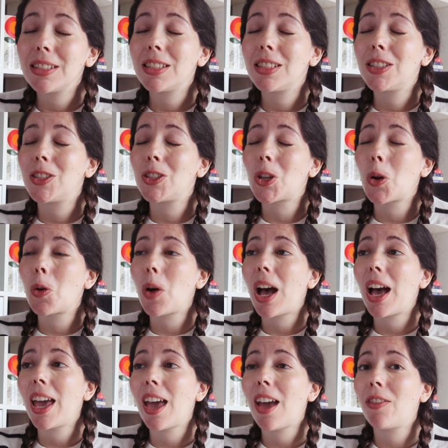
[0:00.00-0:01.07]
So
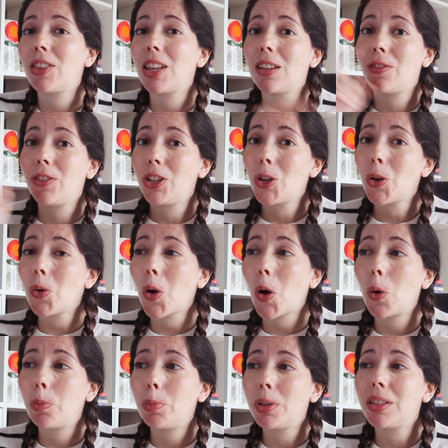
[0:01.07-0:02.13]
I have that video
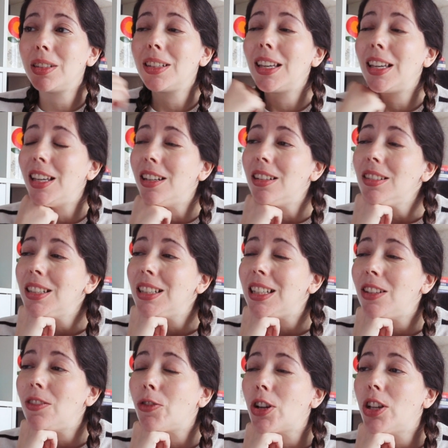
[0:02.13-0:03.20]
open here
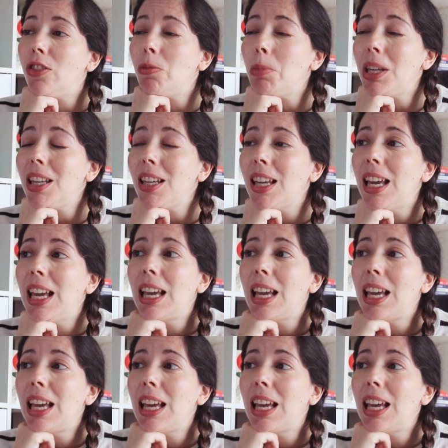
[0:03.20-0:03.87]
in front of me.